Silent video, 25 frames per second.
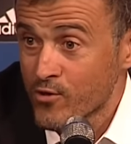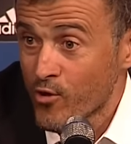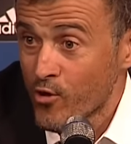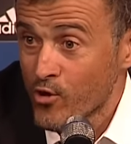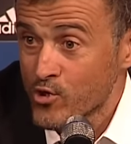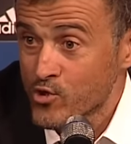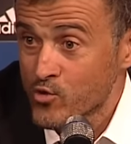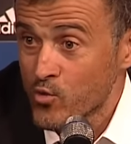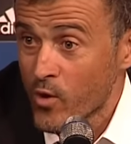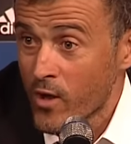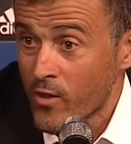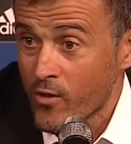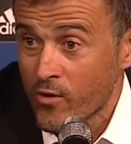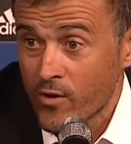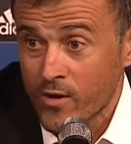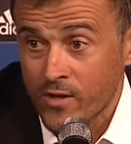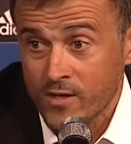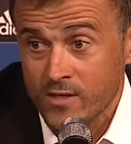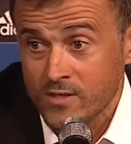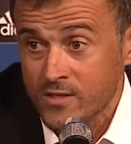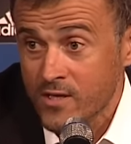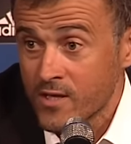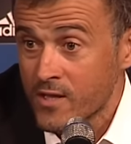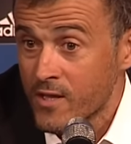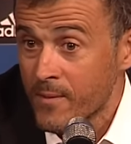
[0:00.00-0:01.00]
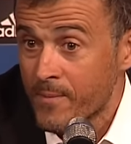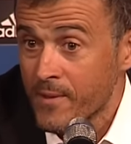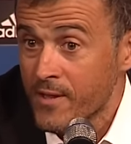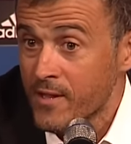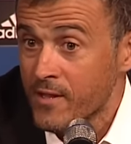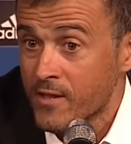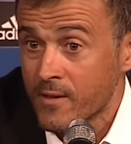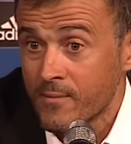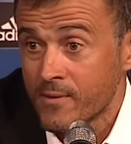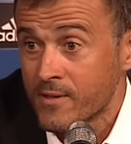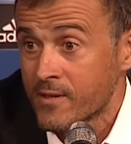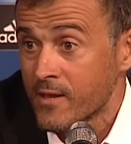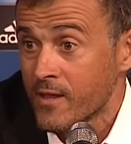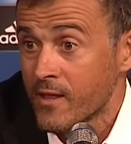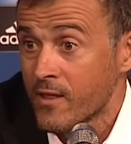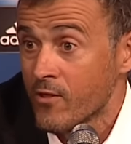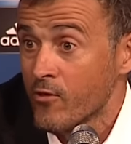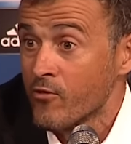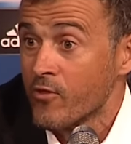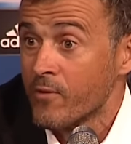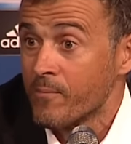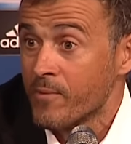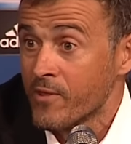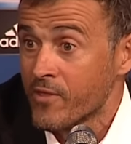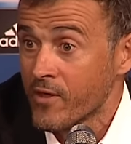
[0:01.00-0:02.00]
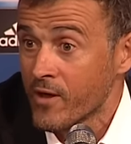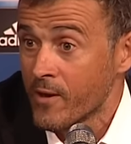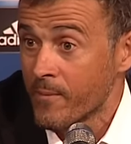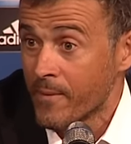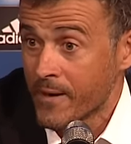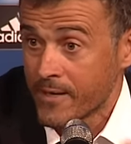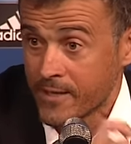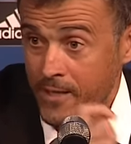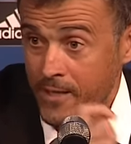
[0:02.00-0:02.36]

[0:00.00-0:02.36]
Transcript: It doesn't matter where they start the game.